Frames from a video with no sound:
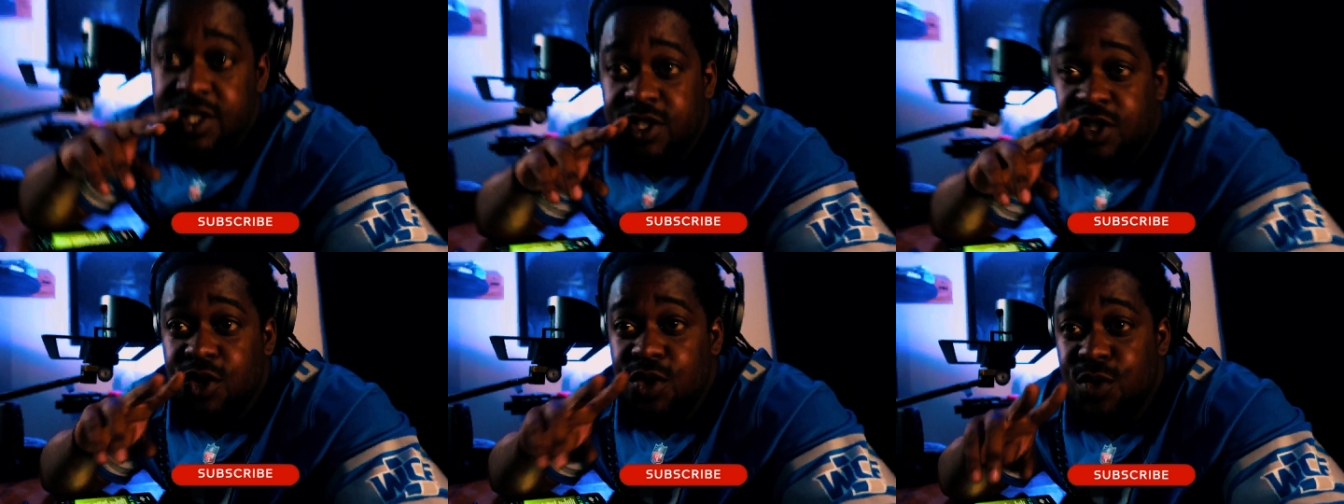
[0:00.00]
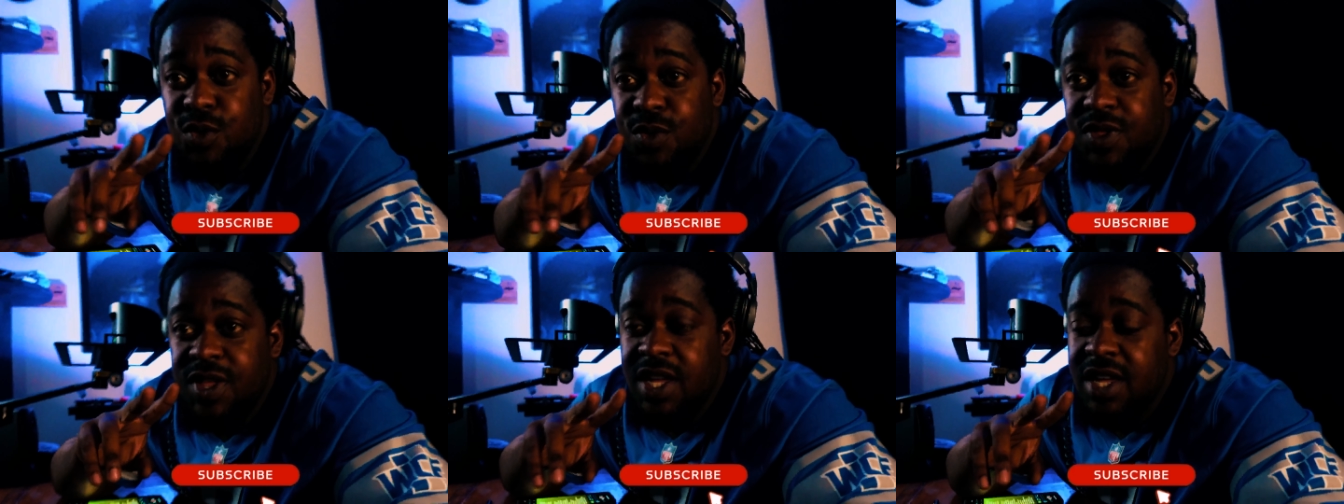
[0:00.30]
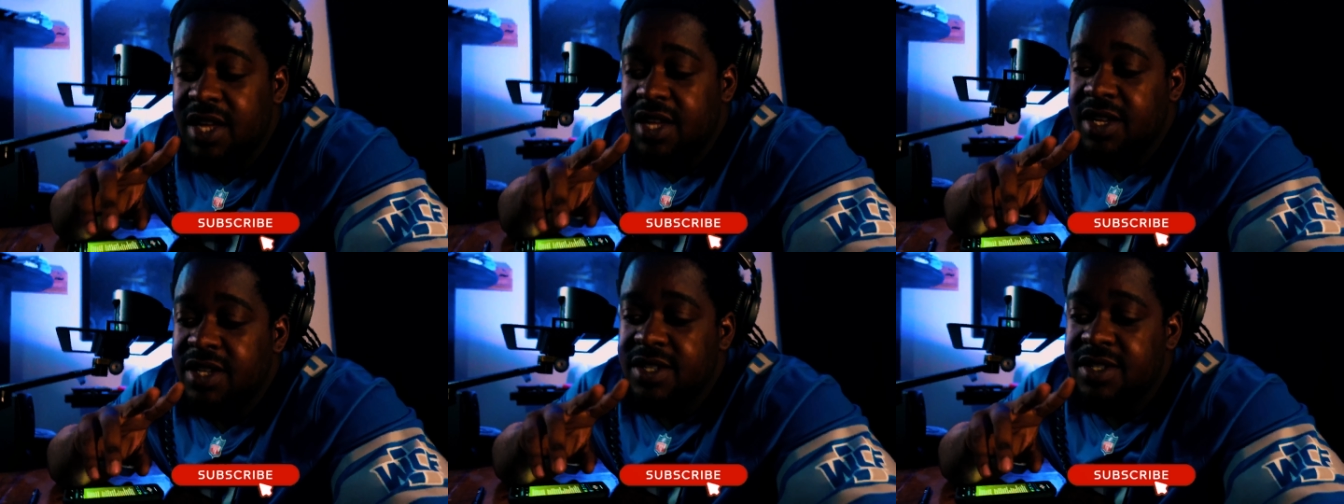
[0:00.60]
2
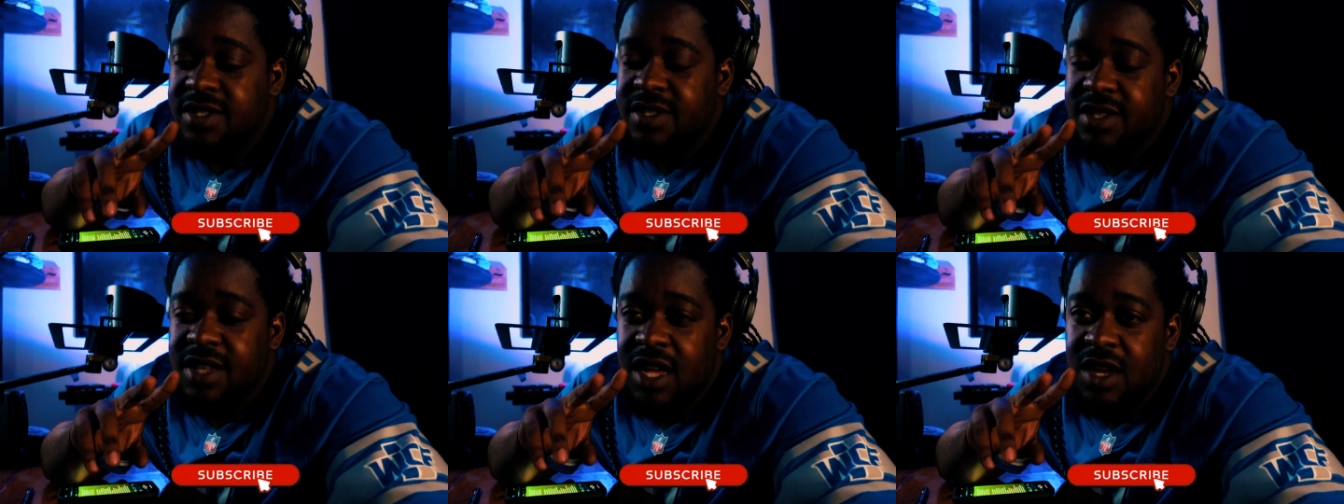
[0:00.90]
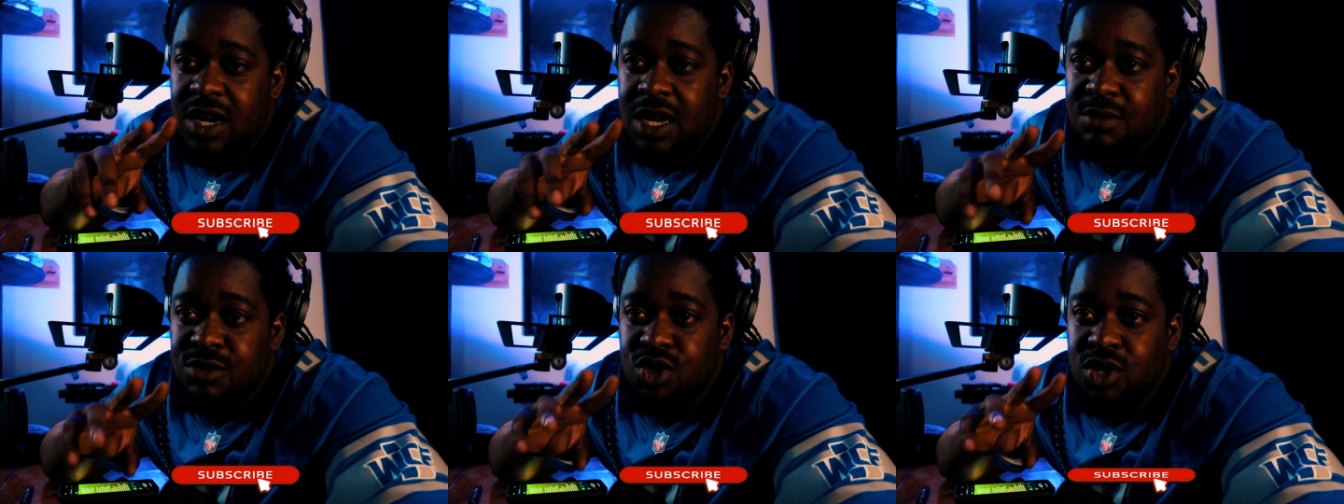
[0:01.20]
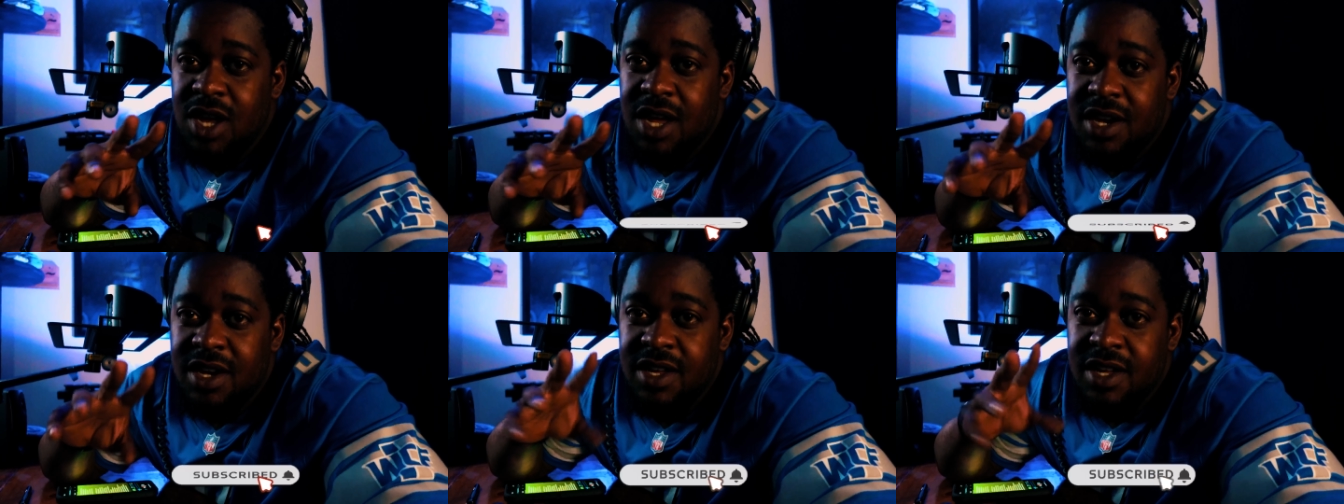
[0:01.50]
things that I'm
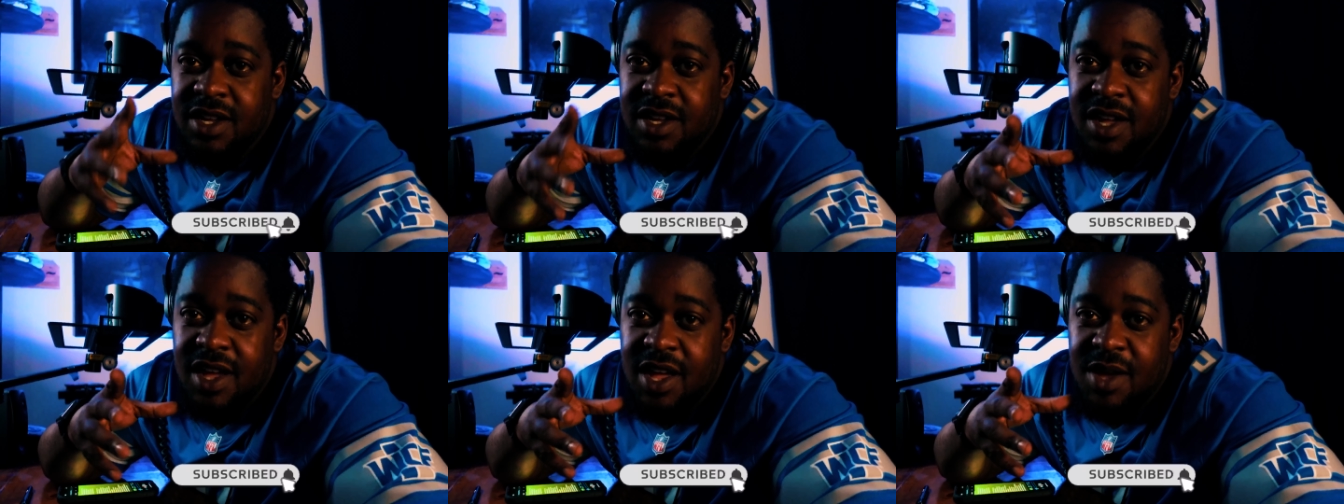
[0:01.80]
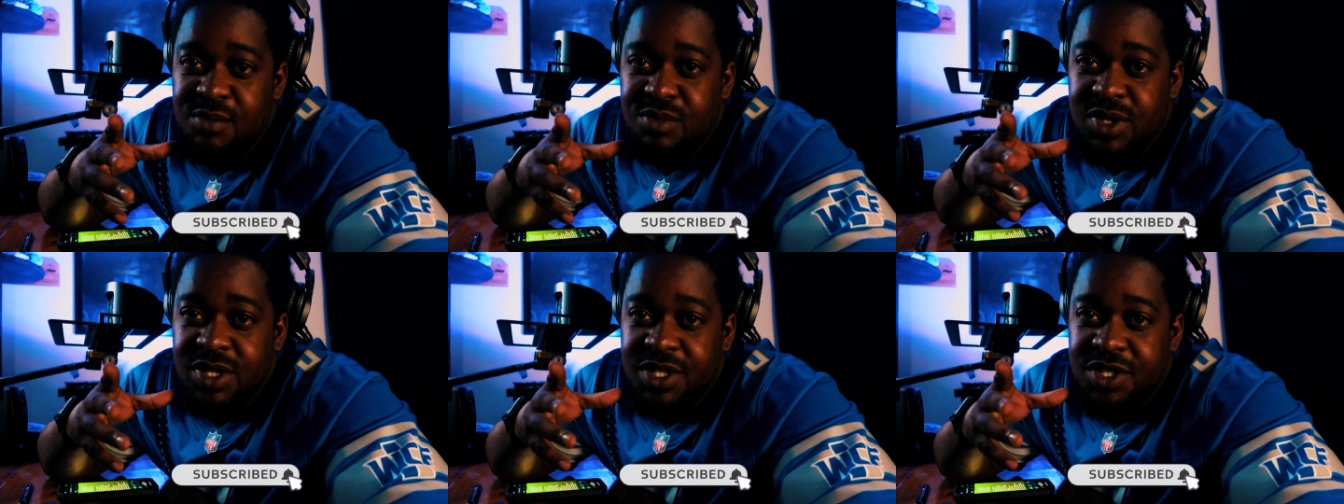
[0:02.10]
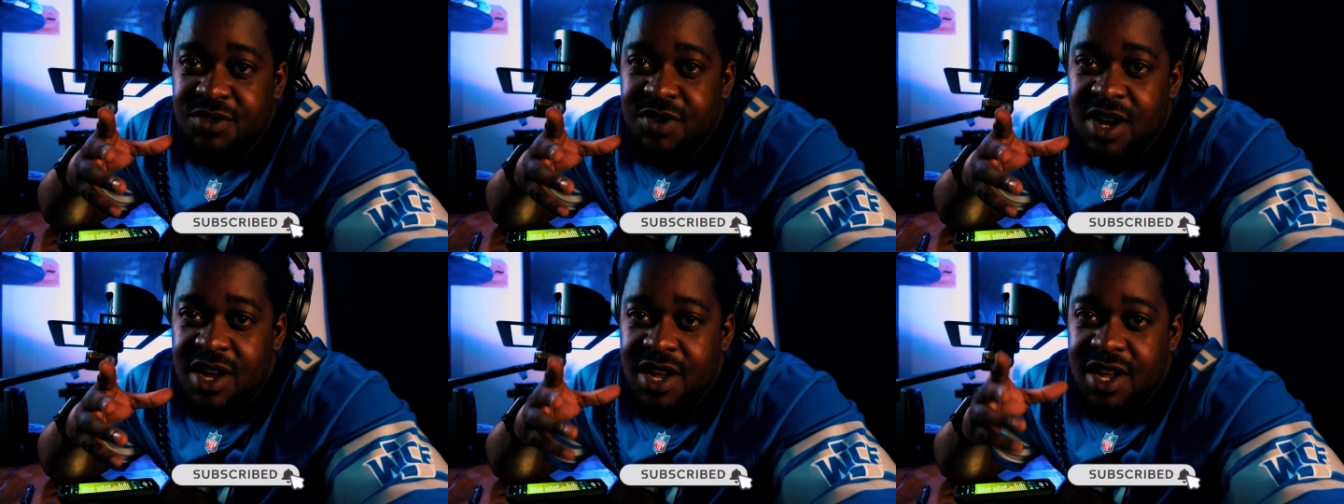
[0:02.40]
trying to accomplish,
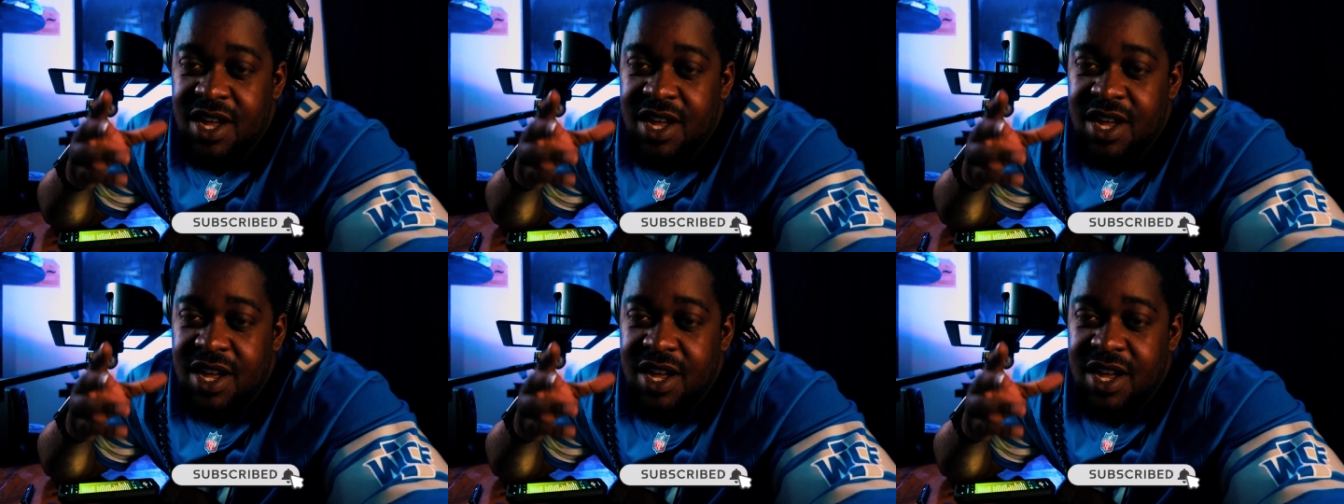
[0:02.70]
right?